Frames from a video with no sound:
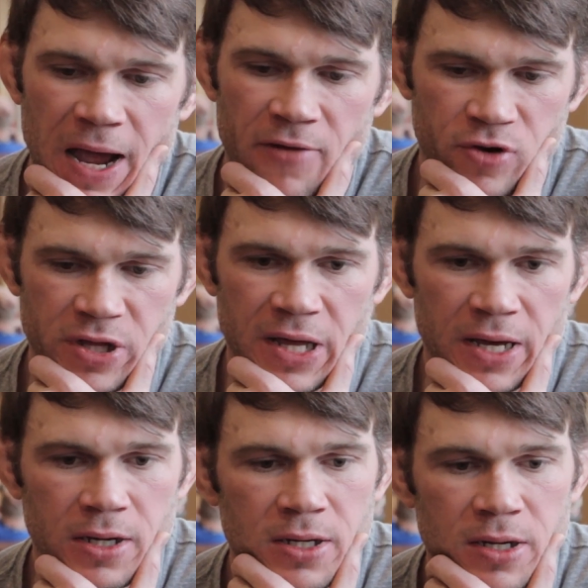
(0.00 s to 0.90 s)

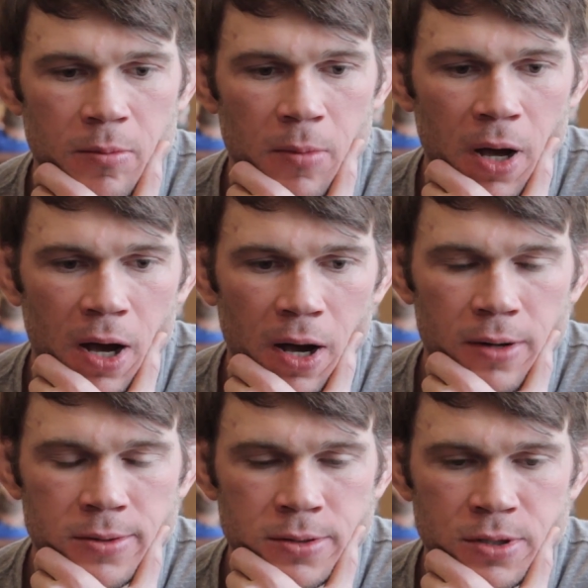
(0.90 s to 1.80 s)
everything.
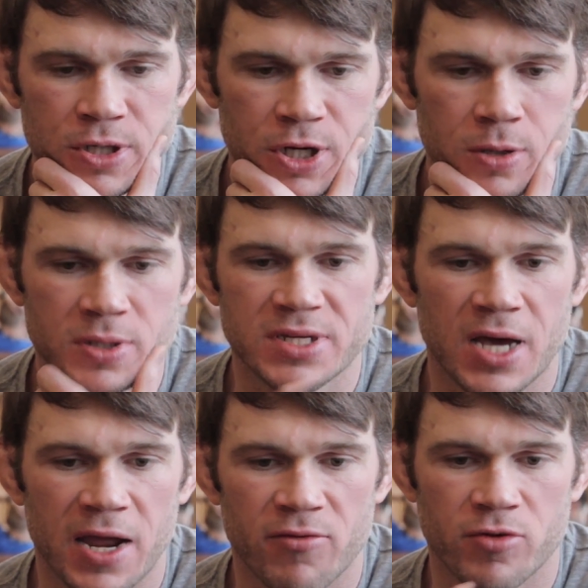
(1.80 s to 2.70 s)
You know, he's
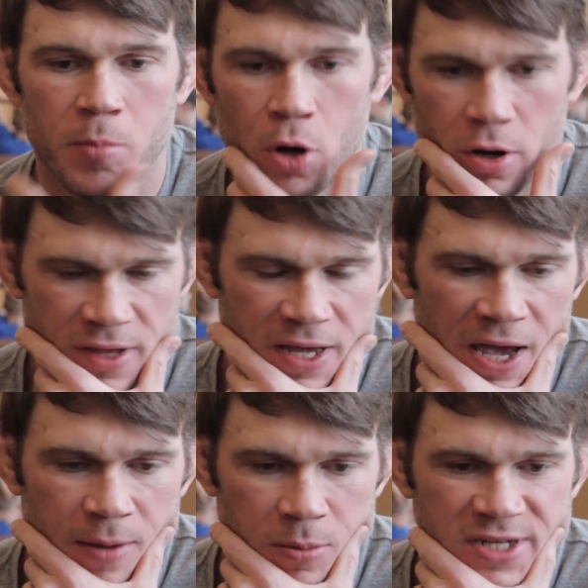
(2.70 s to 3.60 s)
got every part of the
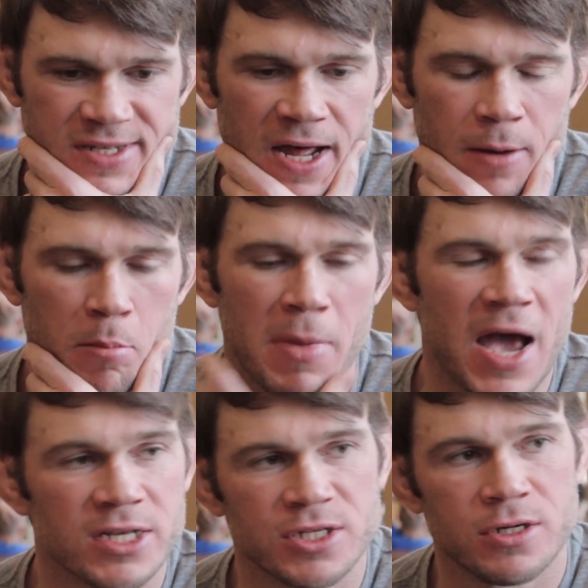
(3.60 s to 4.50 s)
game, but he's not a
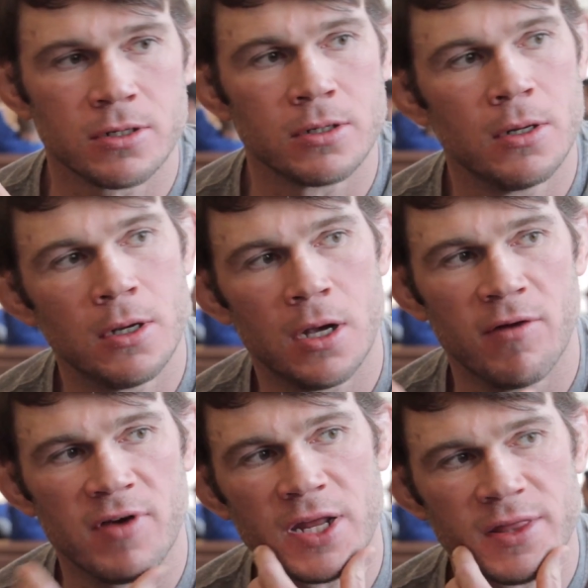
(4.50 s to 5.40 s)
master
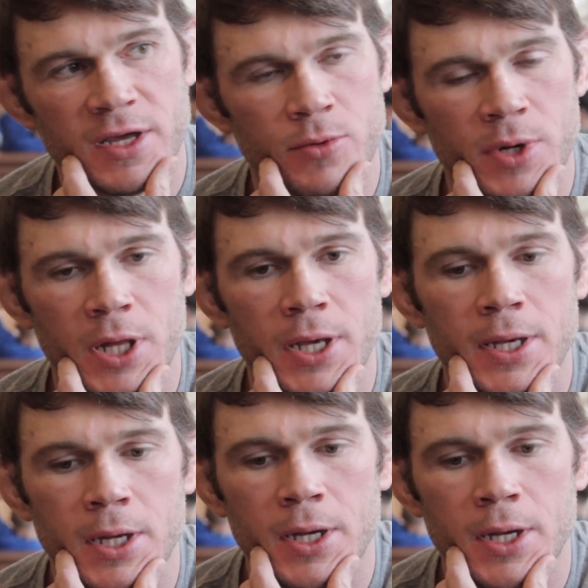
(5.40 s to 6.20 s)
of anything really.